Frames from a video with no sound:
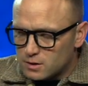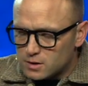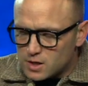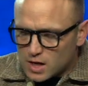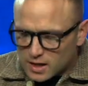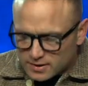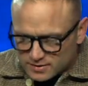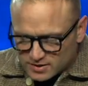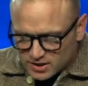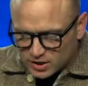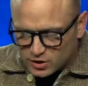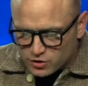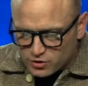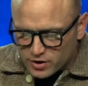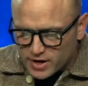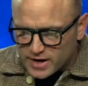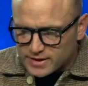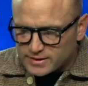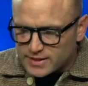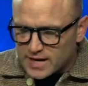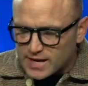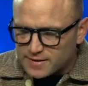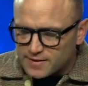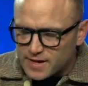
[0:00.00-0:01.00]
And God said,
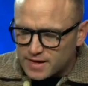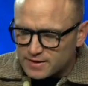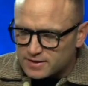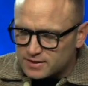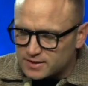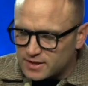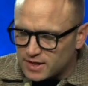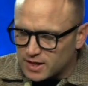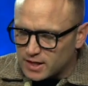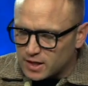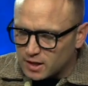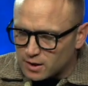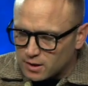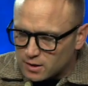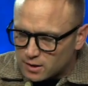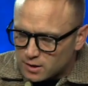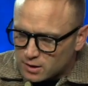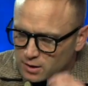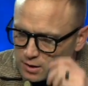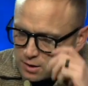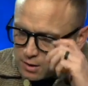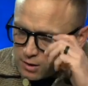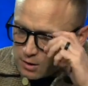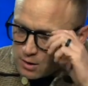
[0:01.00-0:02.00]
great, take that stick and
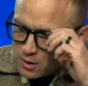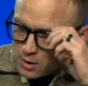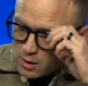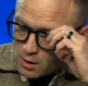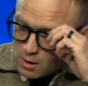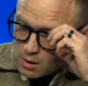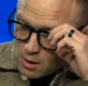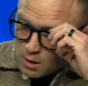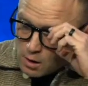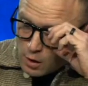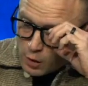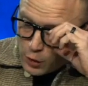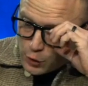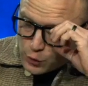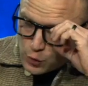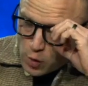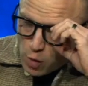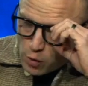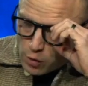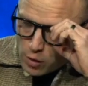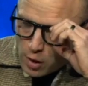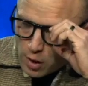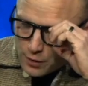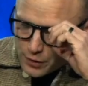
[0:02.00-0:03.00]

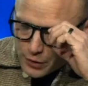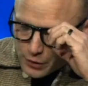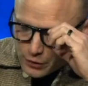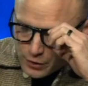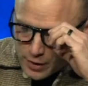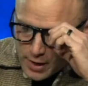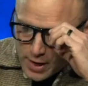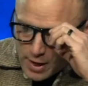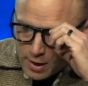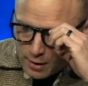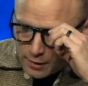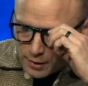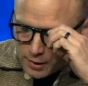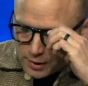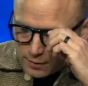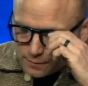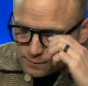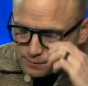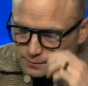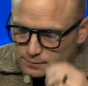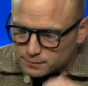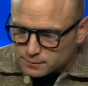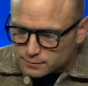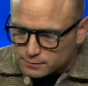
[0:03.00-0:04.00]
throw it on the ground.
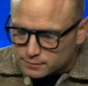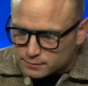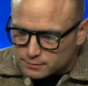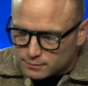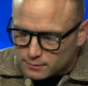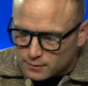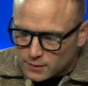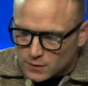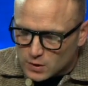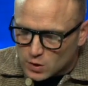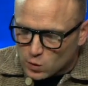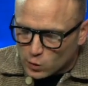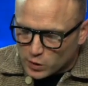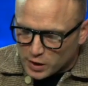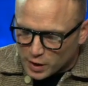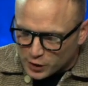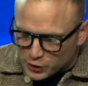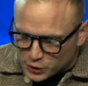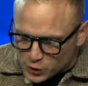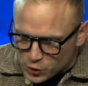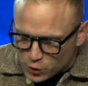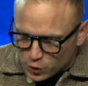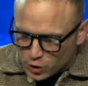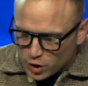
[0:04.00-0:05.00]
And when
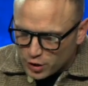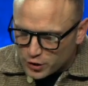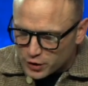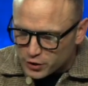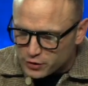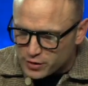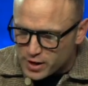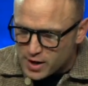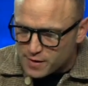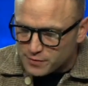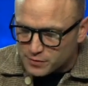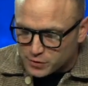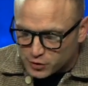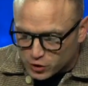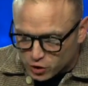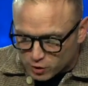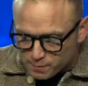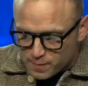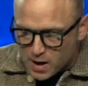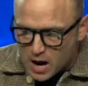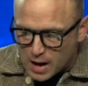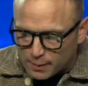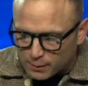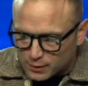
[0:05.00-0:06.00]
he threw it on the ground,
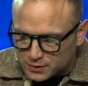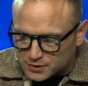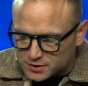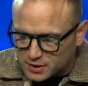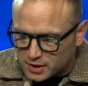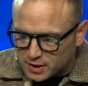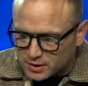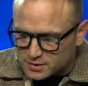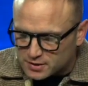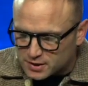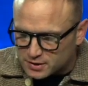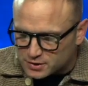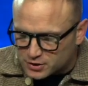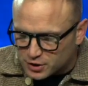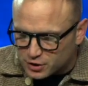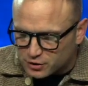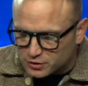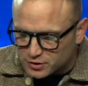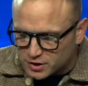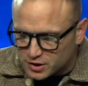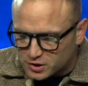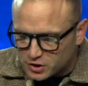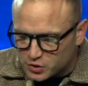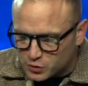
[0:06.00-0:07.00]
your Bible says it
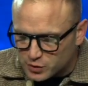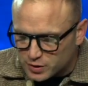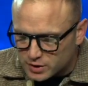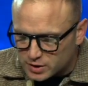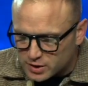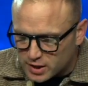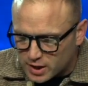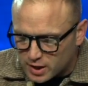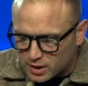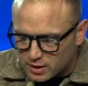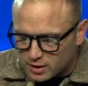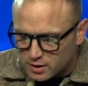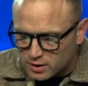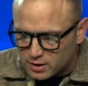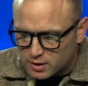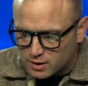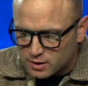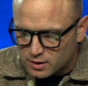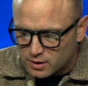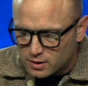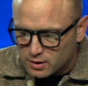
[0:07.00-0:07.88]
turned into a snake.